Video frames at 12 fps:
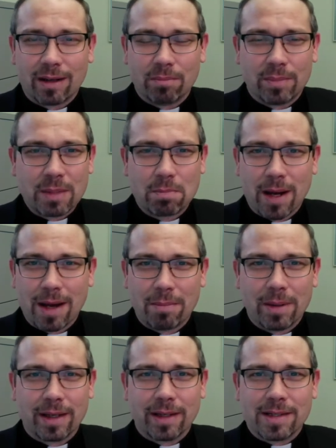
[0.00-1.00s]
bit by
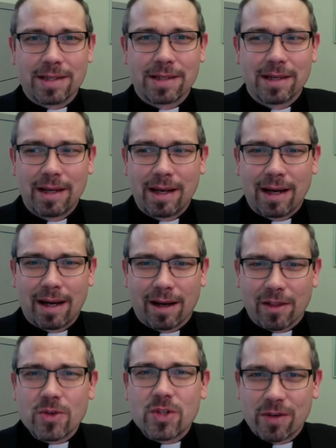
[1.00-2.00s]
bit.
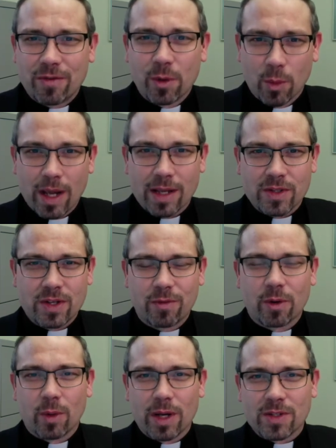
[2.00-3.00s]
There's different ways
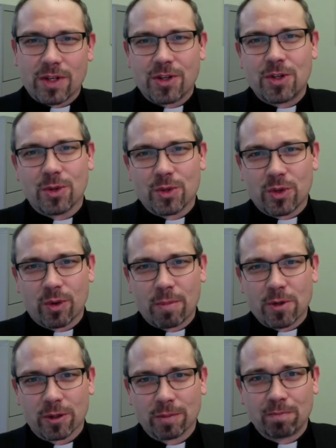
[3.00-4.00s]
to choose
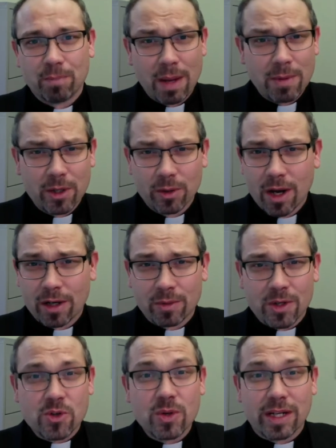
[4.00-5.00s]
Scripture. Maybe you're on a
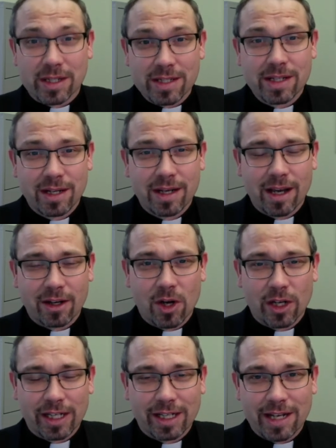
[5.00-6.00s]
retreat and
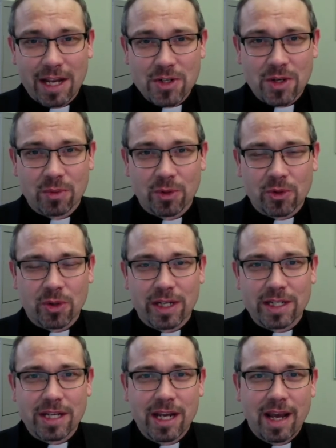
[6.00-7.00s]
on an Ignatian
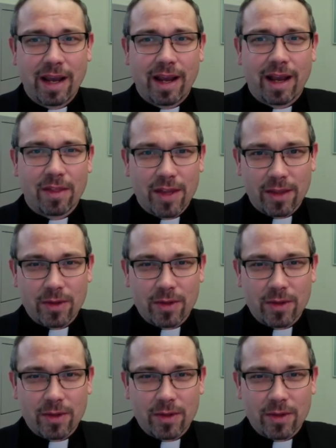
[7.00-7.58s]
retreat, and then